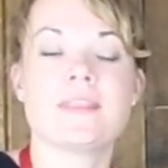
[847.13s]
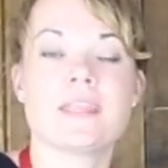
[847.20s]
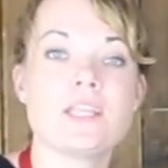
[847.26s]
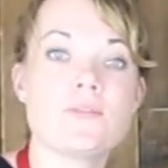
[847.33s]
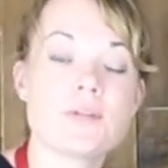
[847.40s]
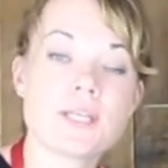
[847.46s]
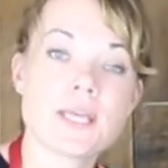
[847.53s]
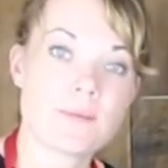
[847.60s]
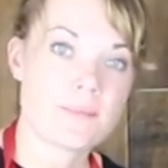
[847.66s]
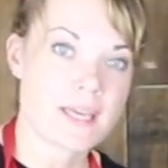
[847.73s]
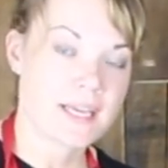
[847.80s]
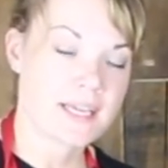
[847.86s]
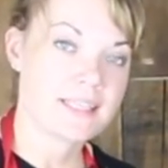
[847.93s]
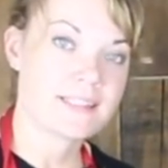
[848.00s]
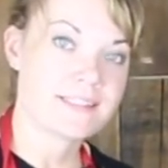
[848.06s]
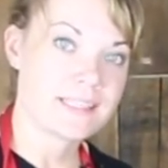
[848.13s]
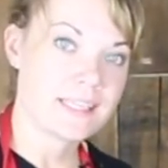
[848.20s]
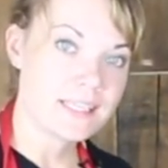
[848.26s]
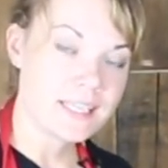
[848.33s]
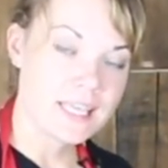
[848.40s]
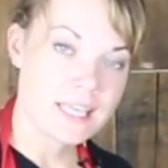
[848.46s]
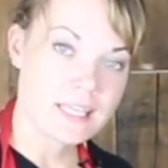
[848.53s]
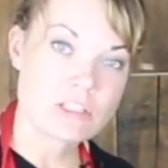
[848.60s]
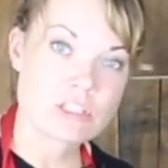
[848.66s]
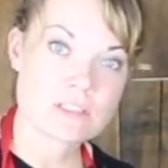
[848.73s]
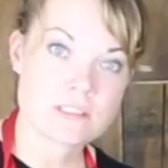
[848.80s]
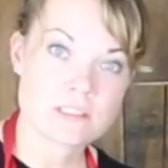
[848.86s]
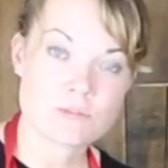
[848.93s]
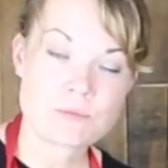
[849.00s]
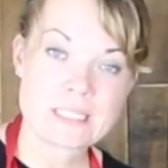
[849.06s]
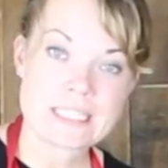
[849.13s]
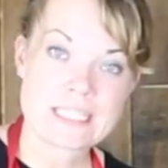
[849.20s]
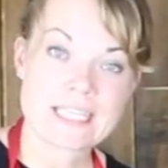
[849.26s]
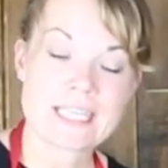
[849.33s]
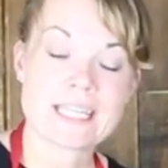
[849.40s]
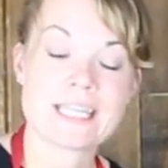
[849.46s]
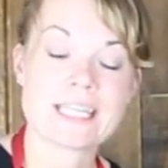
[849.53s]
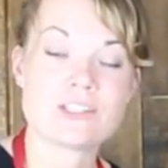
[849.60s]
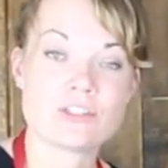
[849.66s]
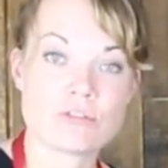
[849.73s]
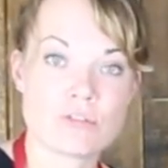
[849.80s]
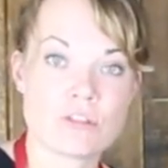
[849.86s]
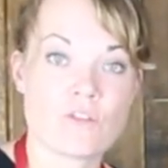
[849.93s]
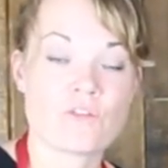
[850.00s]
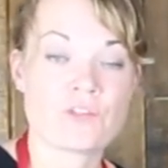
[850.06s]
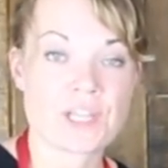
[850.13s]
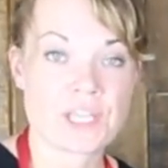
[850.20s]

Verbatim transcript: Then you would come back and sand again just as we did and do the